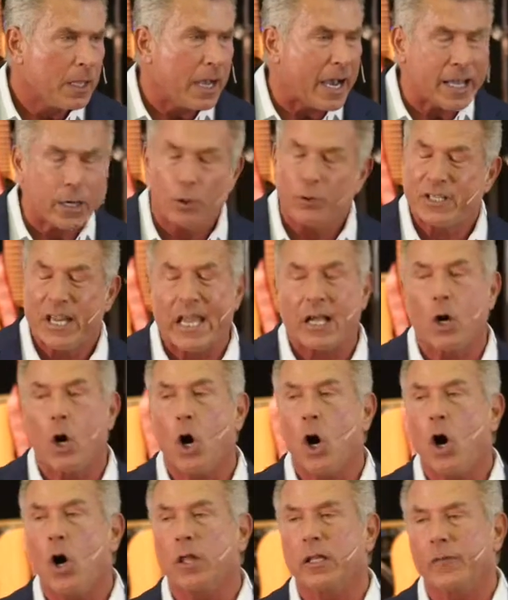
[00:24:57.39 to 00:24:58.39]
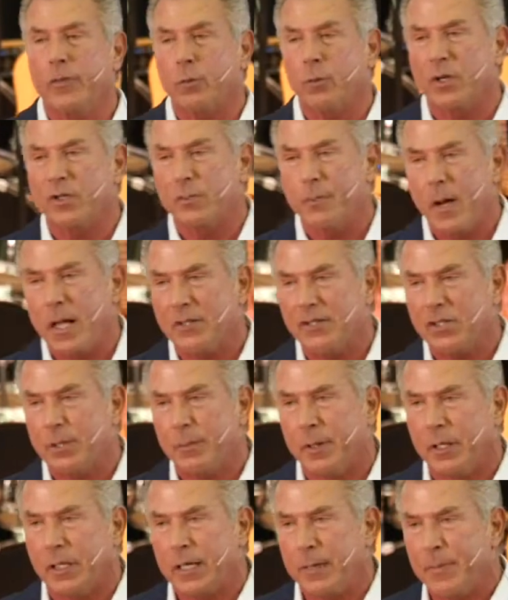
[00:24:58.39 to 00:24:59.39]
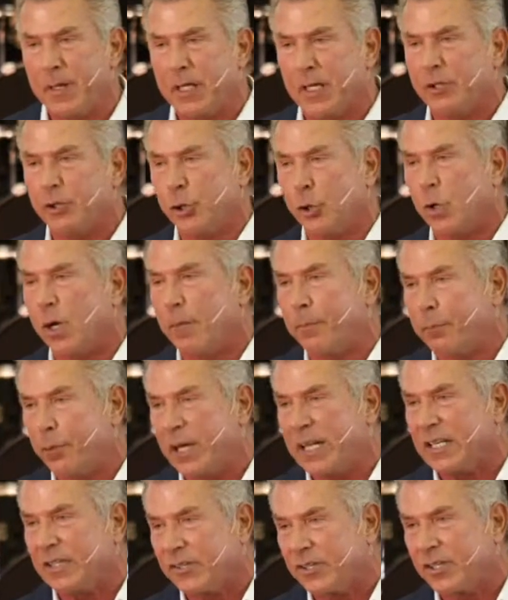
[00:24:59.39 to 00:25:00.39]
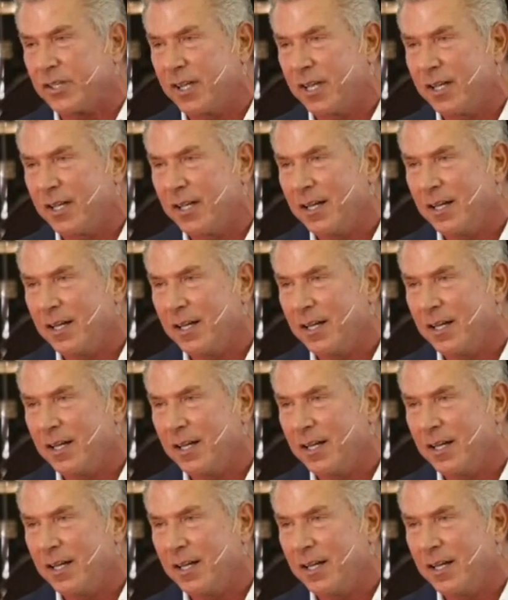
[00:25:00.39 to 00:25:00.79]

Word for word: I don't take all of the responsibility because you are a priest